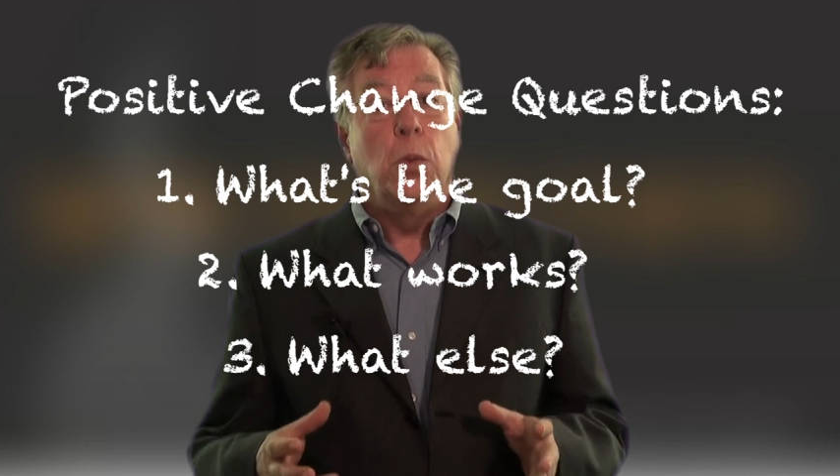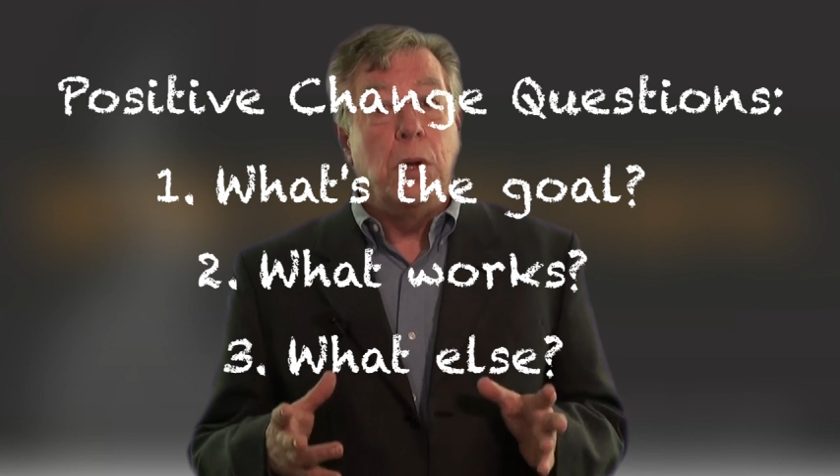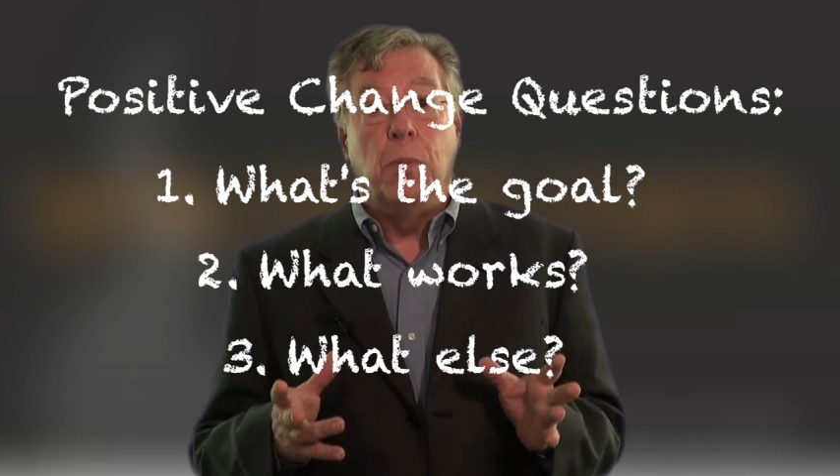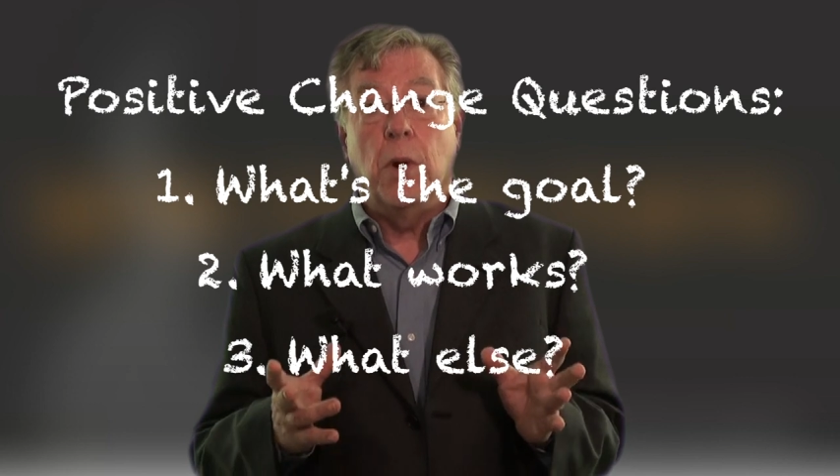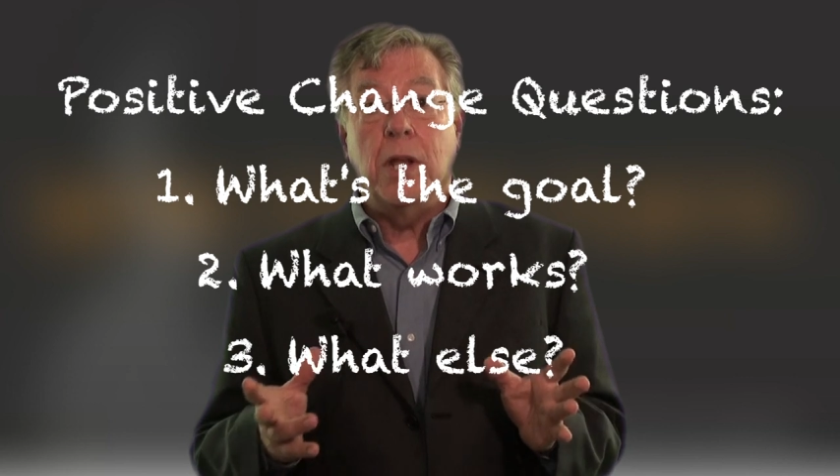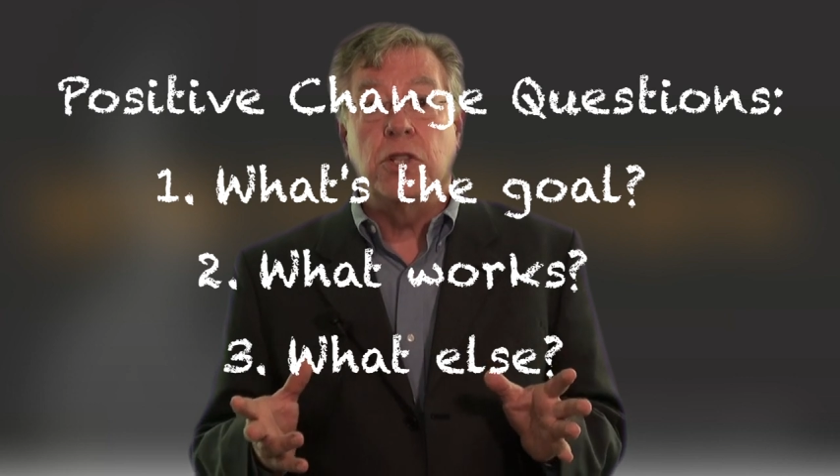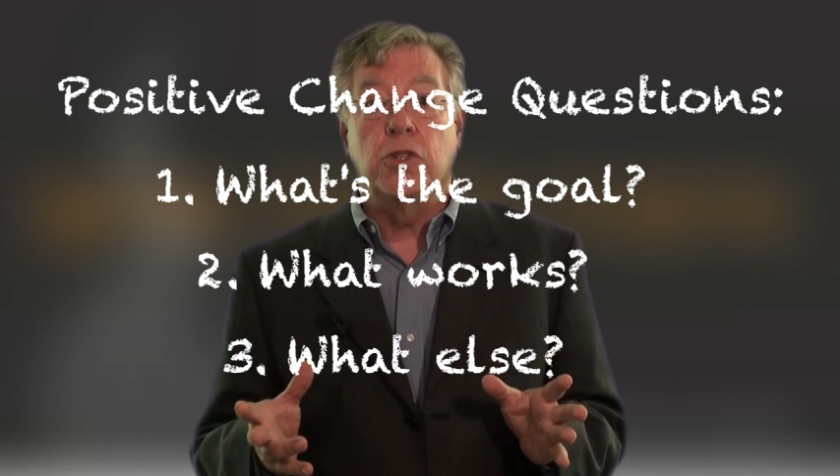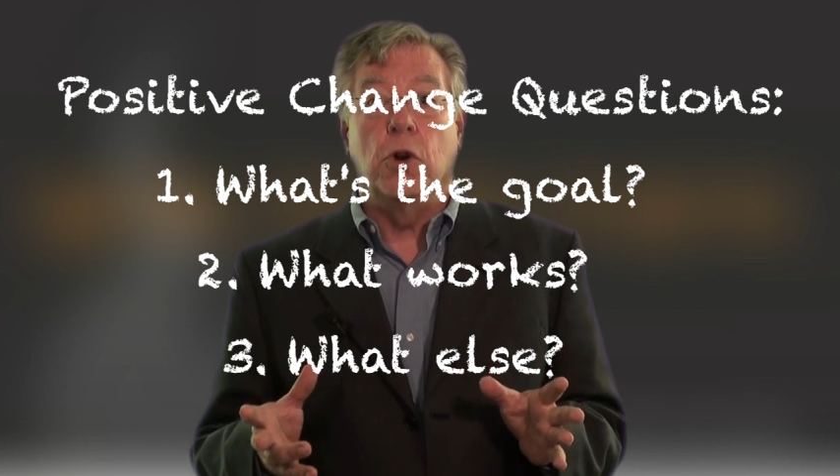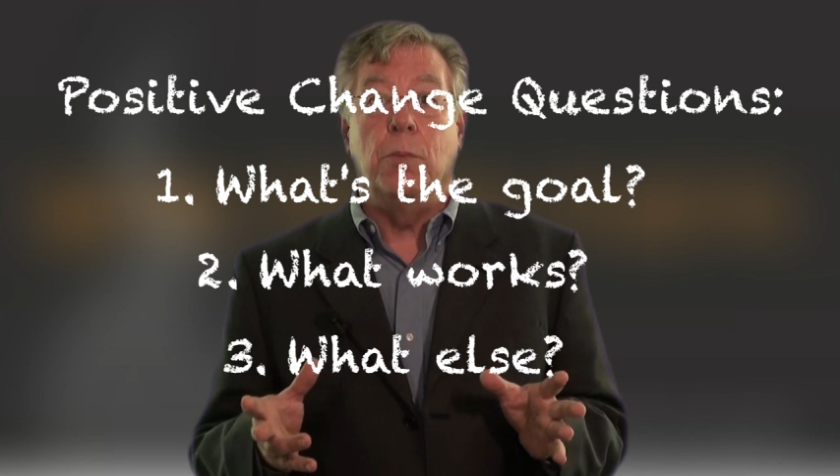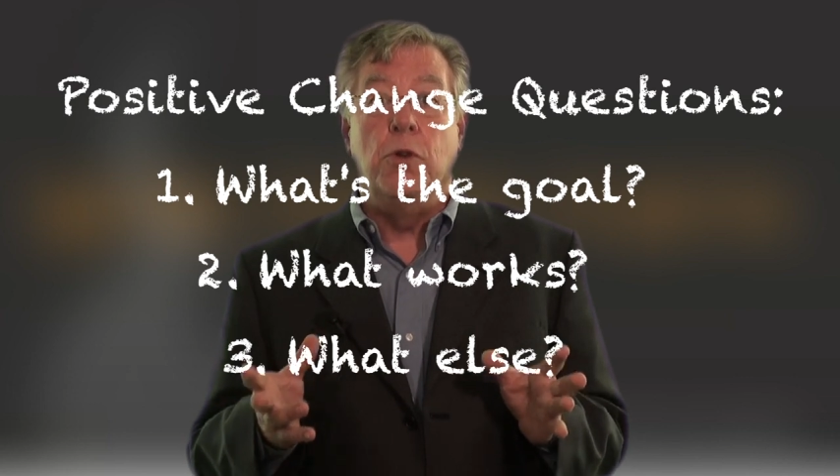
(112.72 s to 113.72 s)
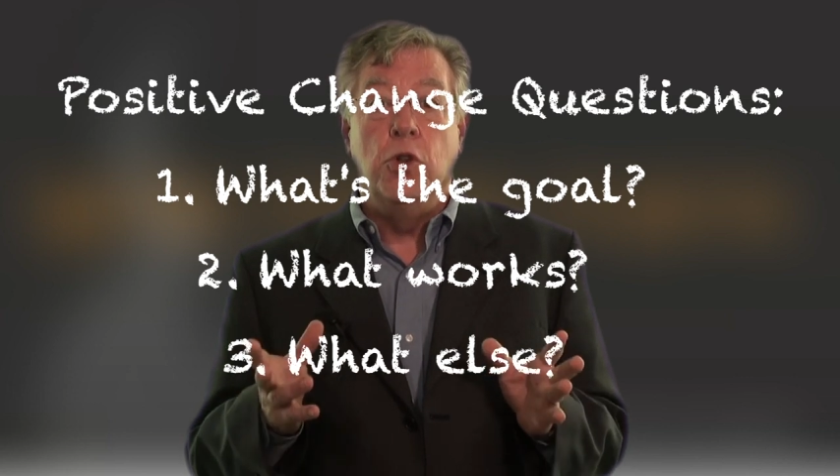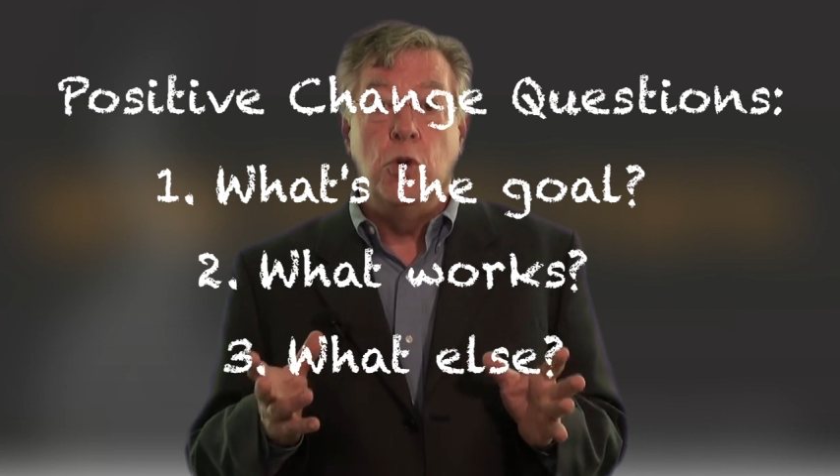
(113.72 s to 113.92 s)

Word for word: we brainstorm new